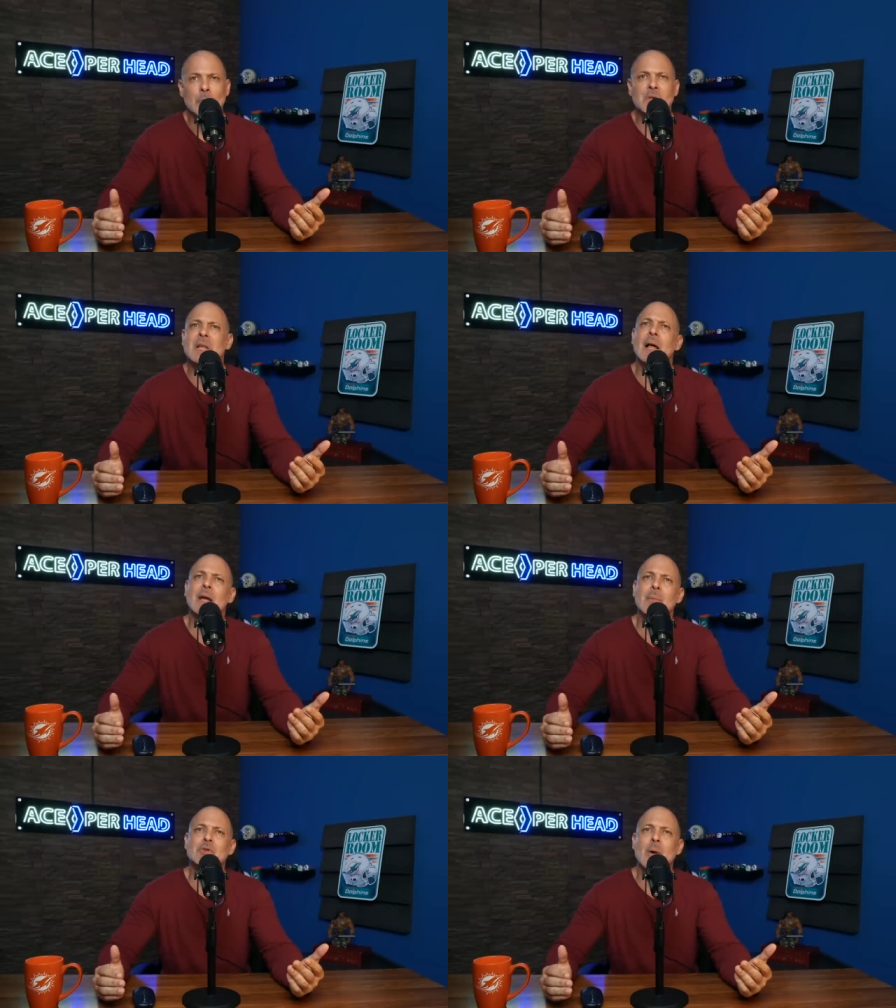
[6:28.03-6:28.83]
but it's not
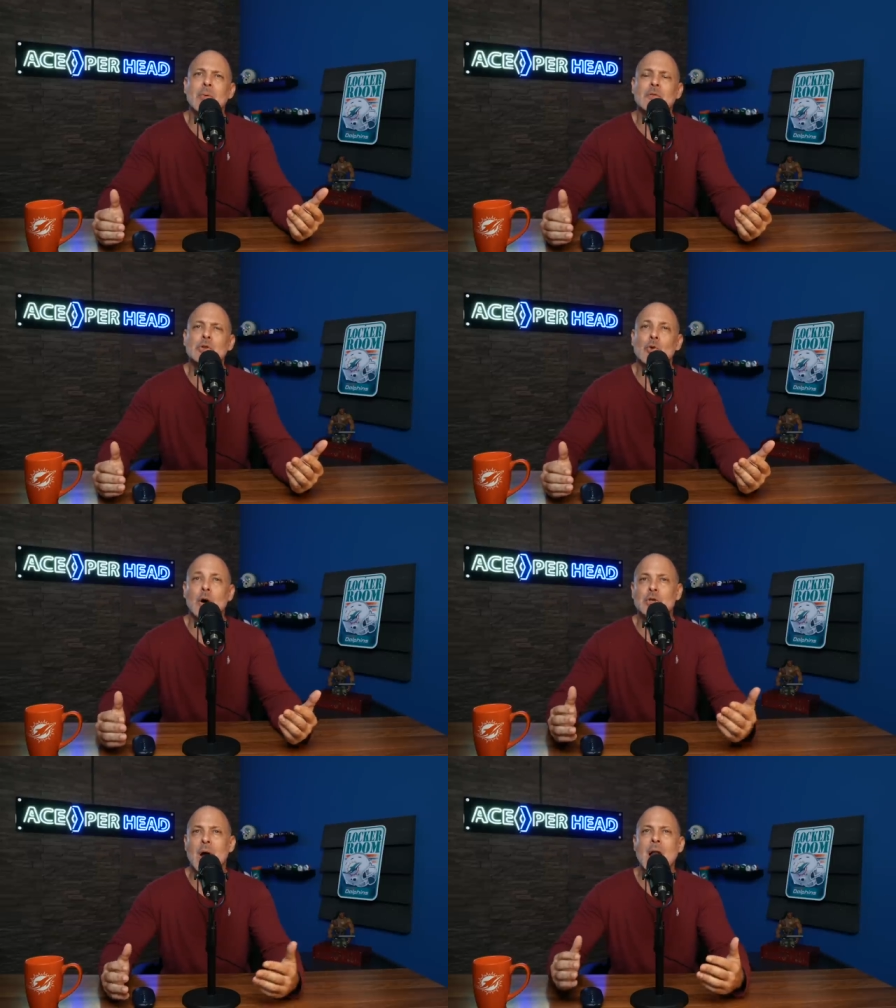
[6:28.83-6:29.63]
like I'm jumping for
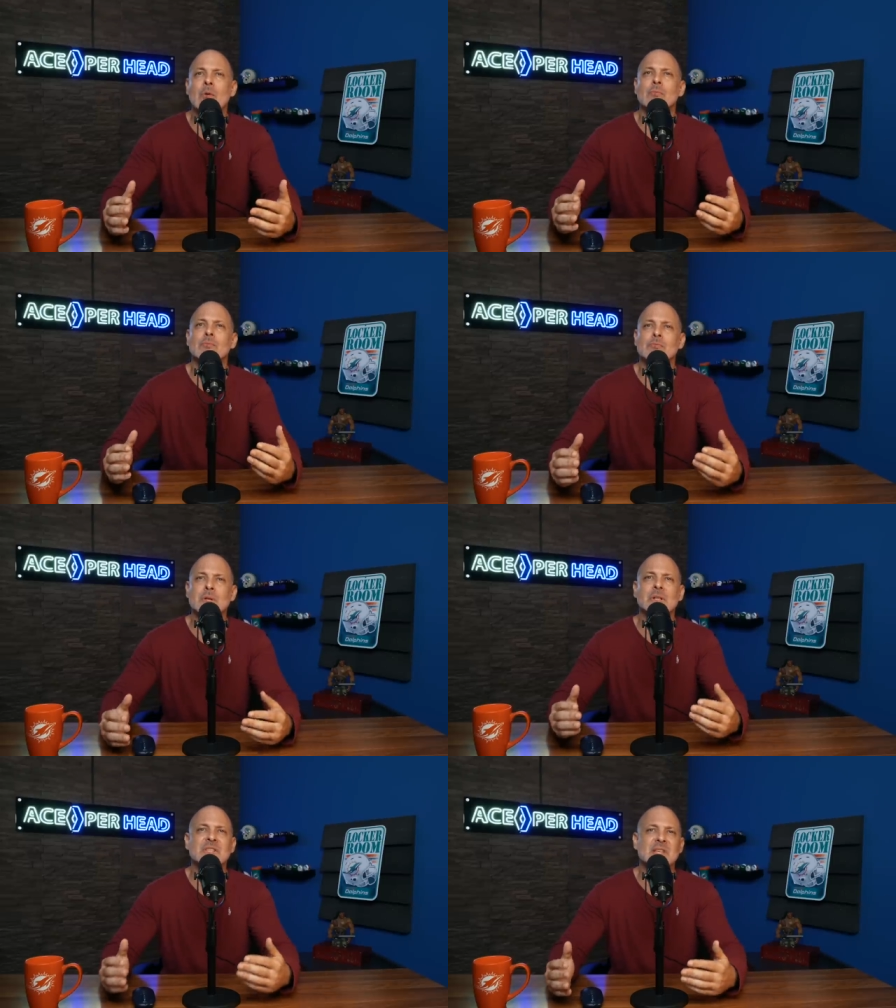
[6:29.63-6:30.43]
joy. So I don't
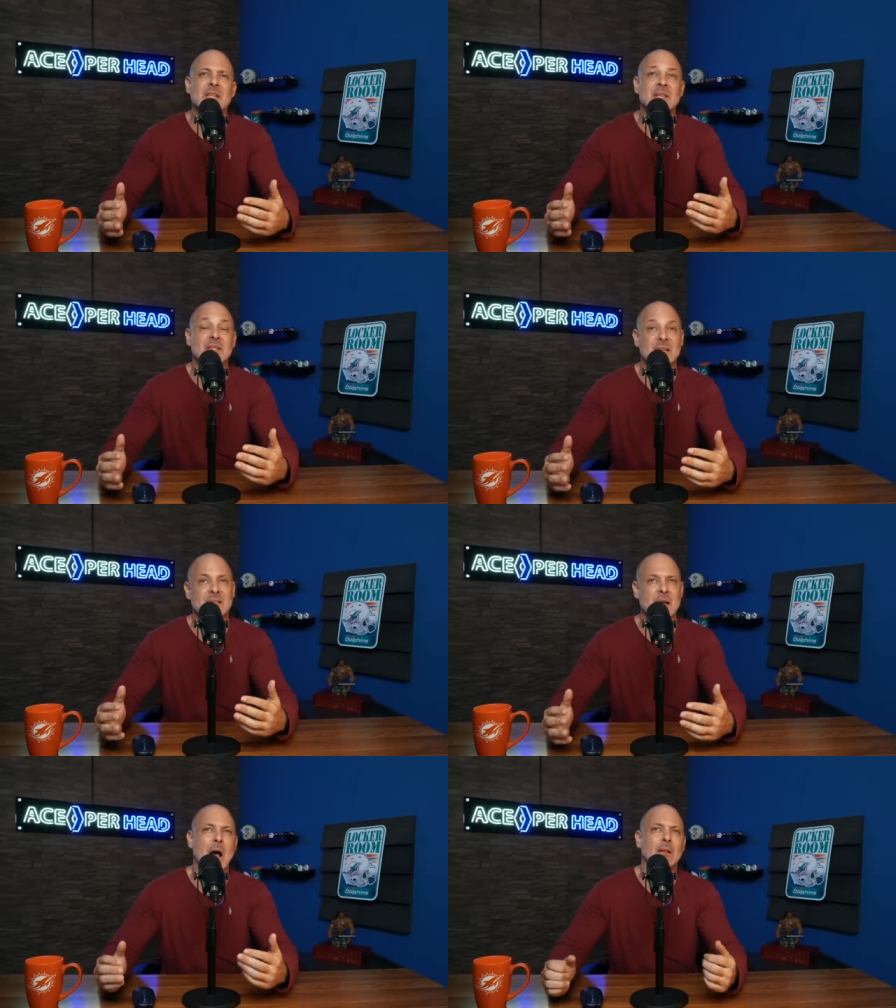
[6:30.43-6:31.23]
really see this as
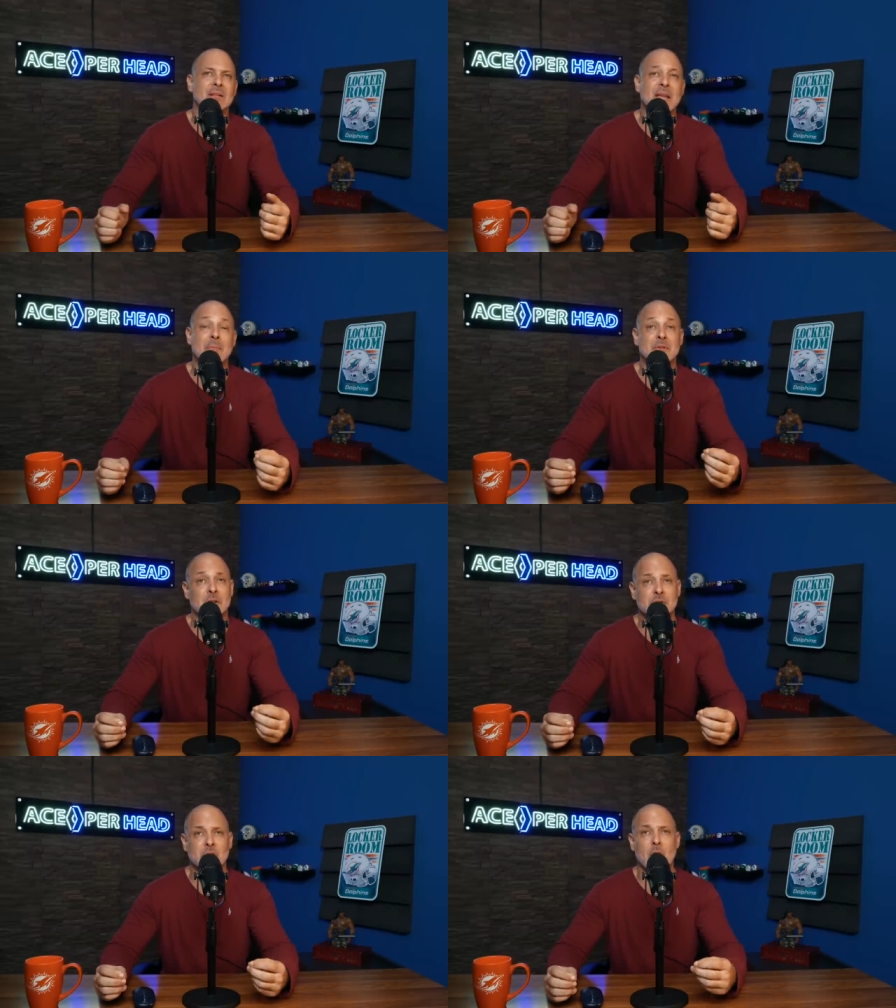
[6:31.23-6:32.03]
solid depth. It's
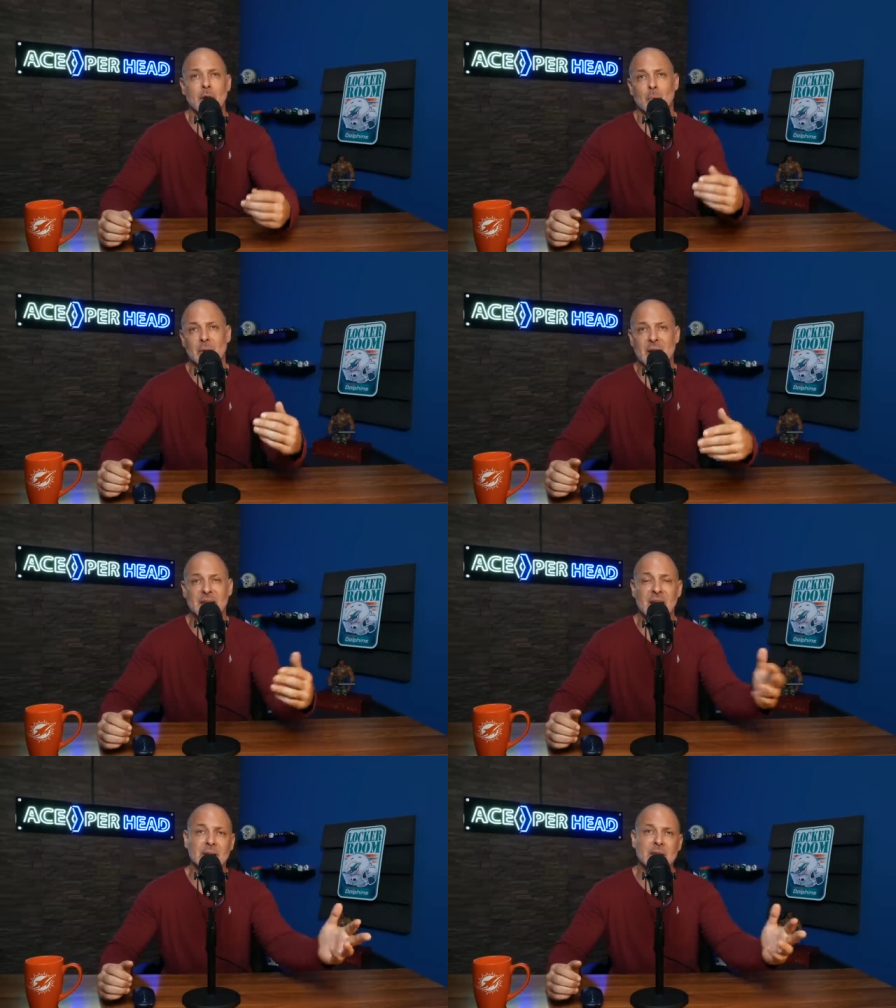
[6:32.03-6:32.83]
concerning. We
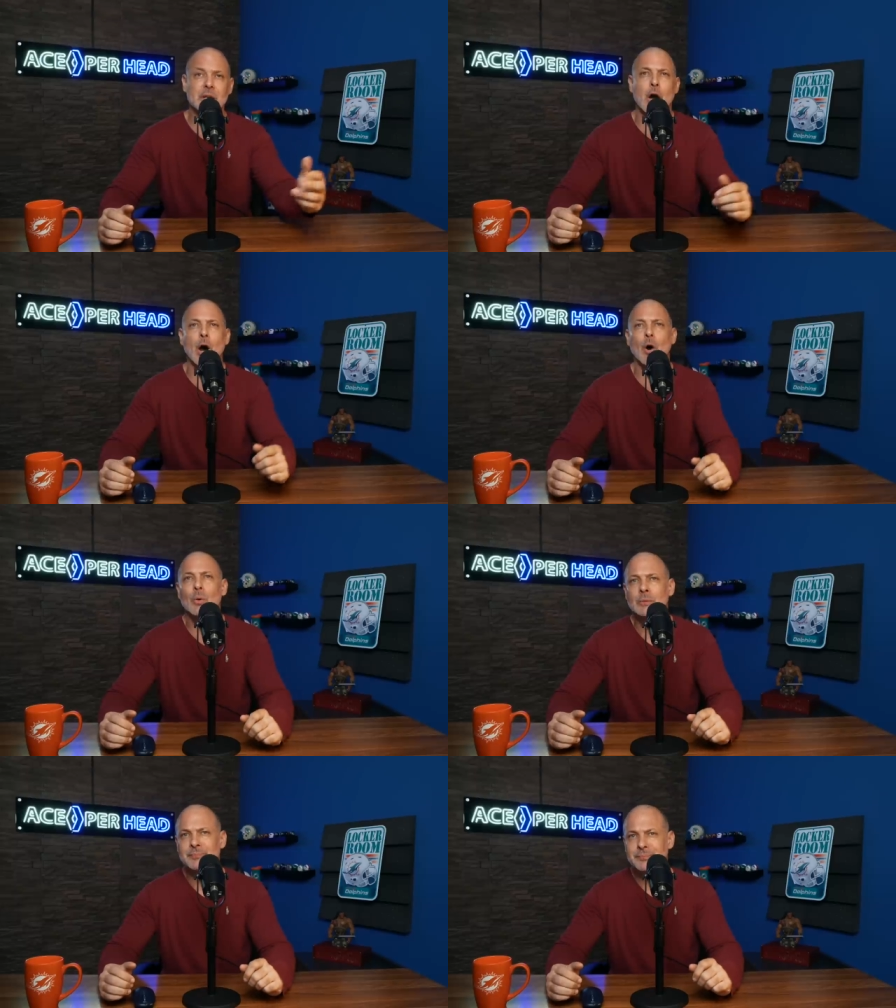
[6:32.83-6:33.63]
let Kinley
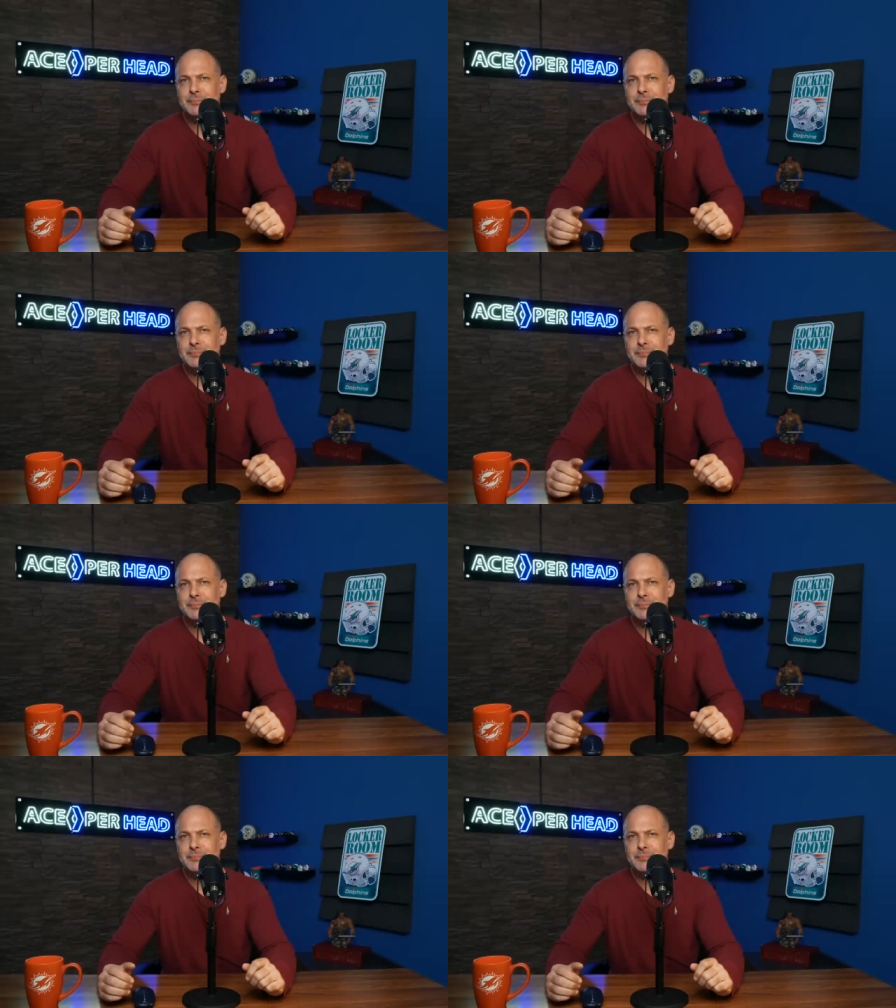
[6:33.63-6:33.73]
go.